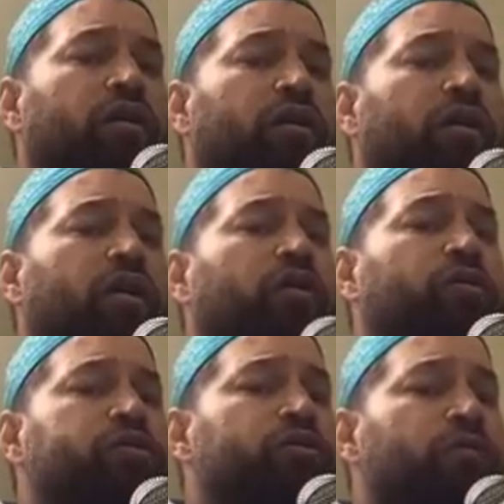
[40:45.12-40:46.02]

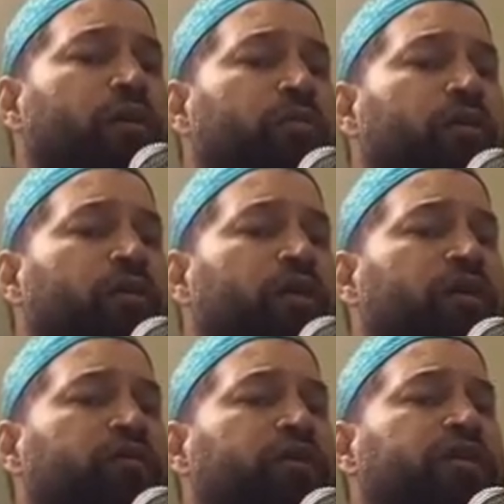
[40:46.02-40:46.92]
Always remember
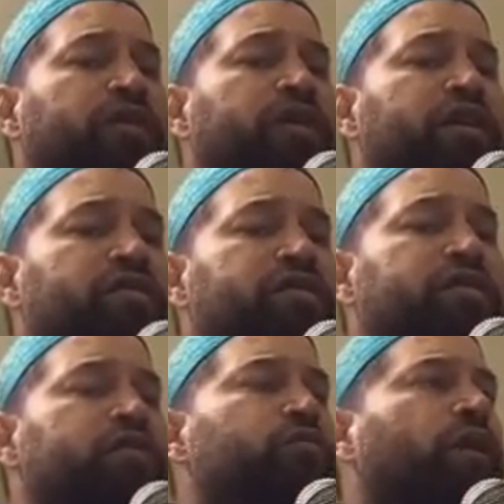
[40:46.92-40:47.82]
that east
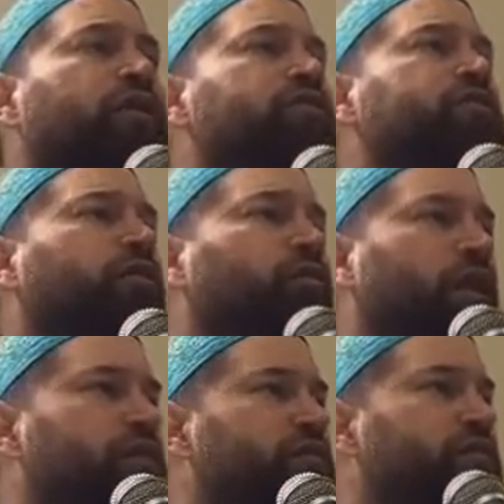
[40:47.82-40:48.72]
is where the sun
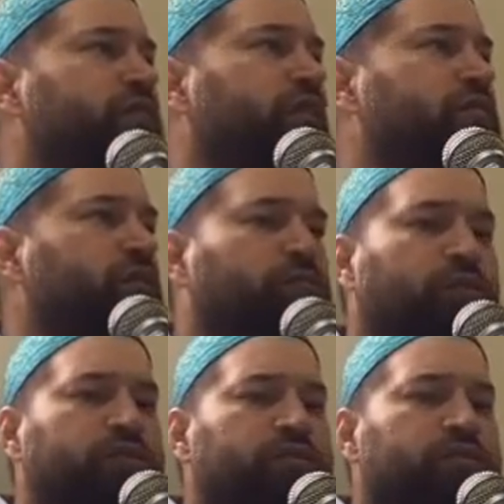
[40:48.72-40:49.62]
rises, very
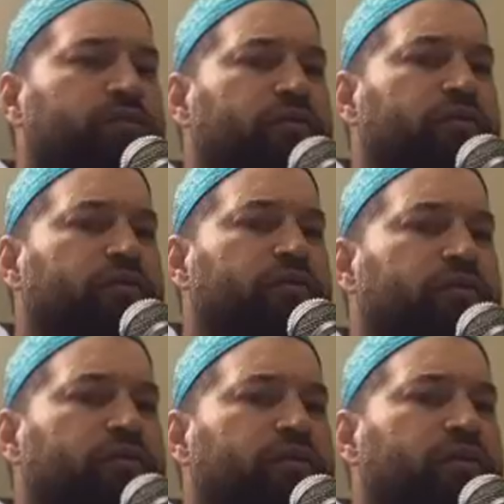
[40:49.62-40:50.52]
simple.
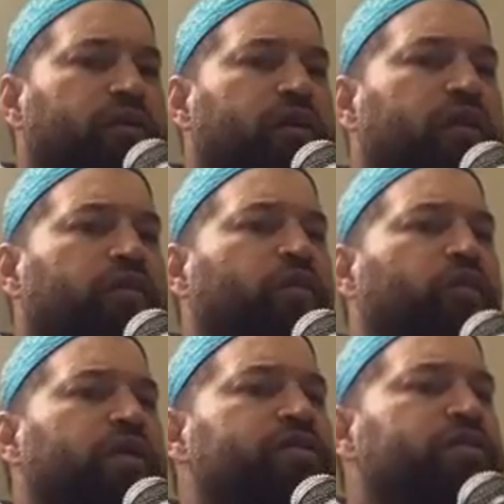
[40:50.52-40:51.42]
The
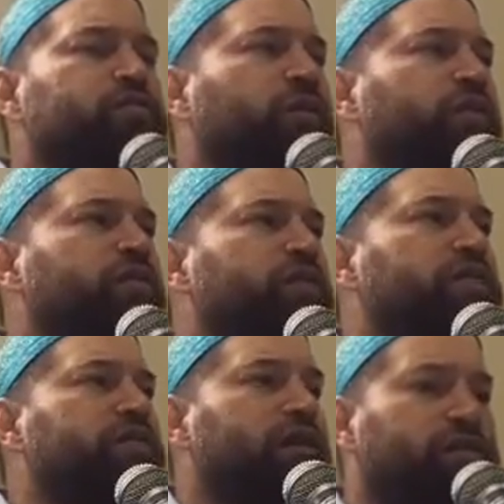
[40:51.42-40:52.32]
west is where the
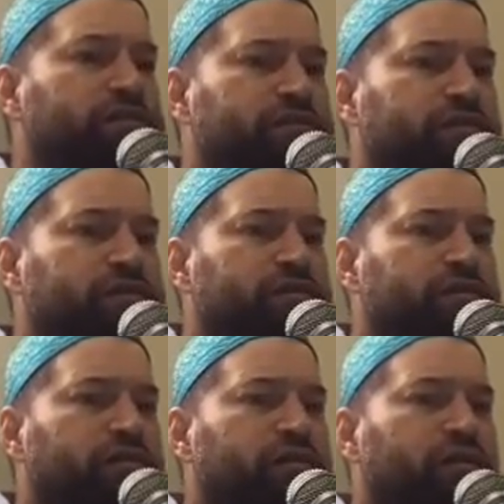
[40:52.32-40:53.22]
sun sets.
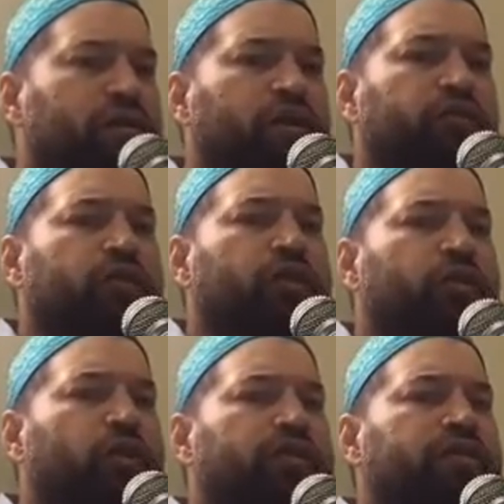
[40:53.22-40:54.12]
The
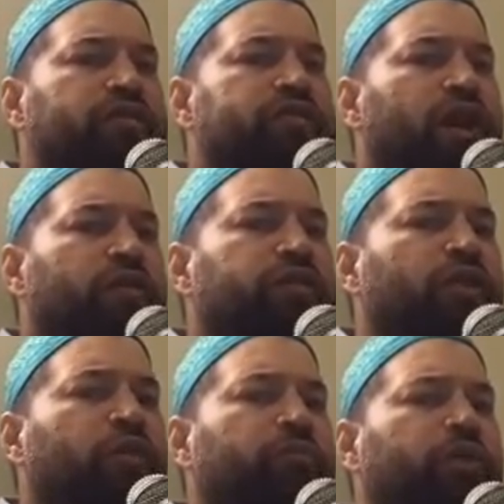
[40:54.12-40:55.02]
north and the south
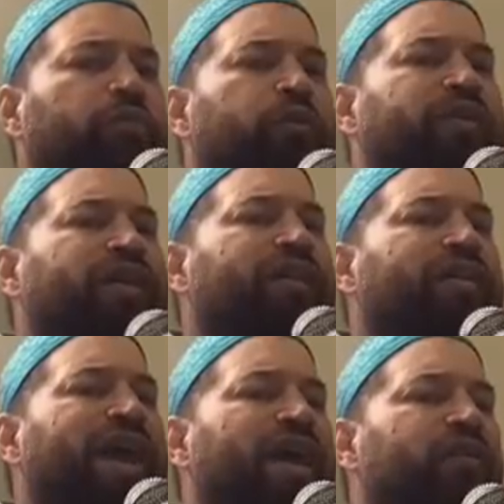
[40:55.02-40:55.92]
are perpendicular
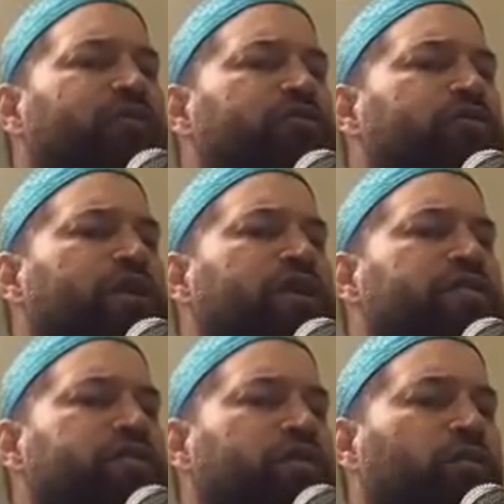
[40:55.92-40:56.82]
angles to the
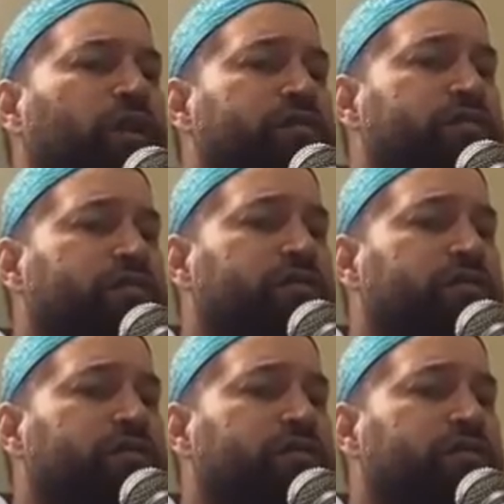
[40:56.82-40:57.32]
east and the west.